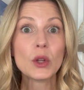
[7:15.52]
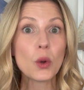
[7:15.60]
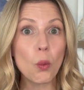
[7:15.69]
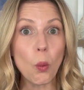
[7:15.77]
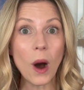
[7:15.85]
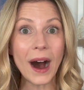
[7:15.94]

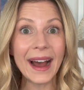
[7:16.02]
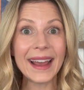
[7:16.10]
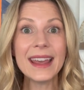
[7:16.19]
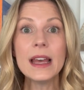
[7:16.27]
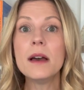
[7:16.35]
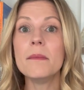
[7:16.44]

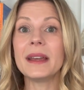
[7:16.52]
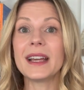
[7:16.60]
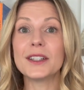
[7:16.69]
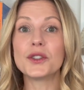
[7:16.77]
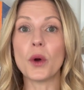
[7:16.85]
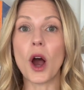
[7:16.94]
Why?
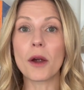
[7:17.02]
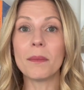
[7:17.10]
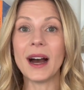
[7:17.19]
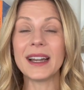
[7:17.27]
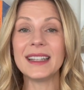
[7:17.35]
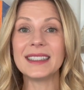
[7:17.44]
Because our
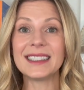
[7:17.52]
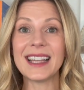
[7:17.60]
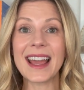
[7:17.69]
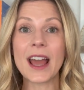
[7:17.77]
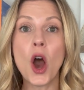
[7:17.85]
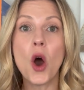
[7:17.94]
body is
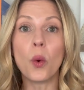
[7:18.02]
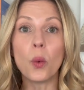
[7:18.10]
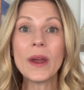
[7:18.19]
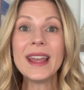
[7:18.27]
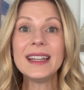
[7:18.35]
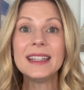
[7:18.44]
saying,
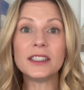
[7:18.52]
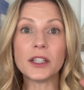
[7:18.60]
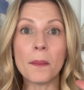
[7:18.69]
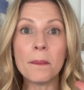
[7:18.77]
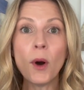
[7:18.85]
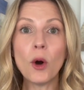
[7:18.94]
we need to
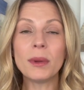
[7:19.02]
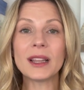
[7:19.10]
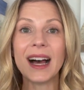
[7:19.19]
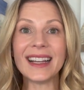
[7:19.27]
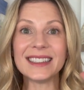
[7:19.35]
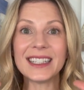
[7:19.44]

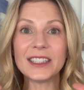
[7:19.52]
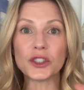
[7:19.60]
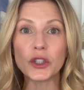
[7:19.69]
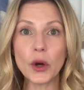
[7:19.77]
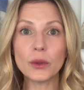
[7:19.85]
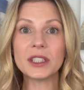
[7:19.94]
mobilize. It's
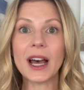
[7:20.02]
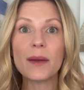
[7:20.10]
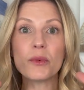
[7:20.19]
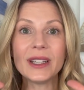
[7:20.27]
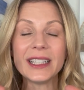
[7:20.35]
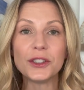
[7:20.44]
go time.
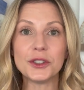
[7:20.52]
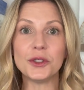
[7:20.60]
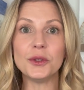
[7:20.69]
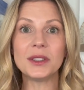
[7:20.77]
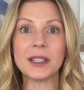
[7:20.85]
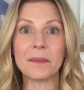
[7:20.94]
We need to
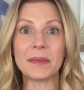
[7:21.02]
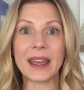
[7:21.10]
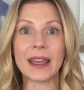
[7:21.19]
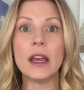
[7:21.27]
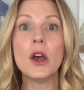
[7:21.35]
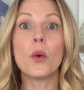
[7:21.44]
do
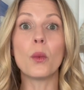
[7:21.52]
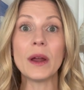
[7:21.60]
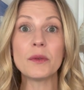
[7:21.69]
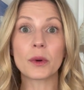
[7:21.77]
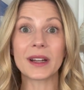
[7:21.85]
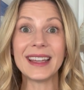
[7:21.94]
something.
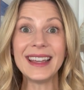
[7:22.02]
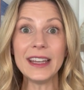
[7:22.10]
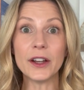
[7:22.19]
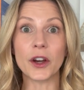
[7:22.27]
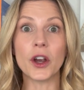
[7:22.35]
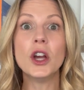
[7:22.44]
When we're
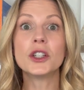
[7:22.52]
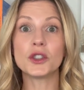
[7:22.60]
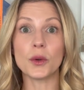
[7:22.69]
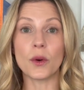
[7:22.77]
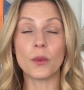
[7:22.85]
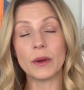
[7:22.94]
here,
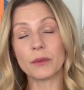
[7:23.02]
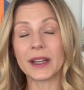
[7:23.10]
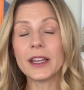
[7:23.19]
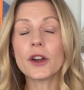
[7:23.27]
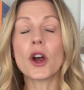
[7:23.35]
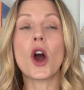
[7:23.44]

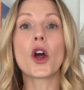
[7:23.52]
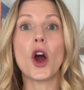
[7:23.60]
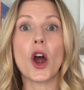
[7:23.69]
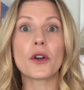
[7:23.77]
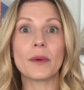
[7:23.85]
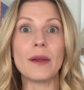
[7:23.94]
our
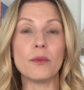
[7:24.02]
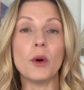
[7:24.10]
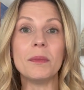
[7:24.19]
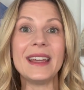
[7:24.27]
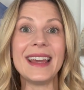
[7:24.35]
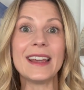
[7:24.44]
heart rate will
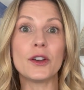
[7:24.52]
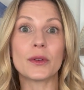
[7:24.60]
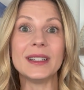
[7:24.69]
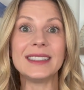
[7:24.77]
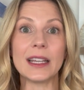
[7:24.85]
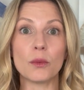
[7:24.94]
be
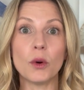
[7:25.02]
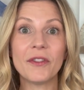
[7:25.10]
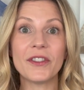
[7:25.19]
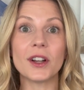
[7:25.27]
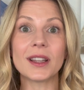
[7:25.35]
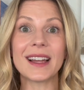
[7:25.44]
increasing. We'll
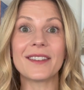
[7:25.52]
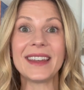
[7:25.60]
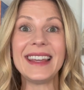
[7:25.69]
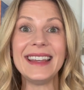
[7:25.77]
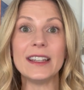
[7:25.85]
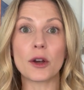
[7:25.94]
feel a lot of
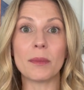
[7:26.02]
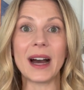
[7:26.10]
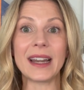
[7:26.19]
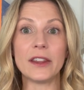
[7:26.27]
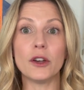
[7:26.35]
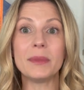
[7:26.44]
heat in our
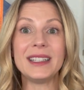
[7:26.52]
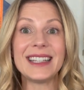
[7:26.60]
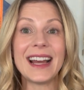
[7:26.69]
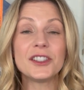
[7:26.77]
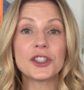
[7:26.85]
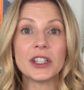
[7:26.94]
body. There'll be
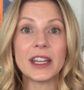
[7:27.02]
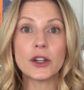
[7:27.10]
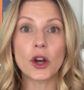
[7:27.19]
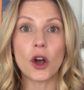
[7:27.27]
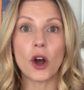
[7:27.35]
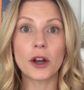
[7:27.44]
tension in
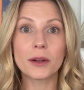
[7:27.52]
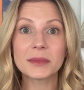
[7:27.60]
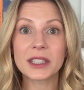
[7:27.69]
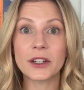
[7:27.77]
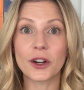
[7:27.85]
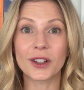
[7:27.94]
our arms
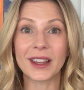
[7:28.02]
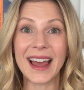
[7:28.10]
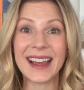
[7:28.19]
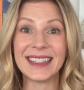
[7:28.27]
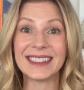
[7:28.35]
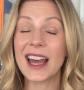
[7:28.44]
and our
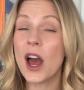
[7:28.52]
legs.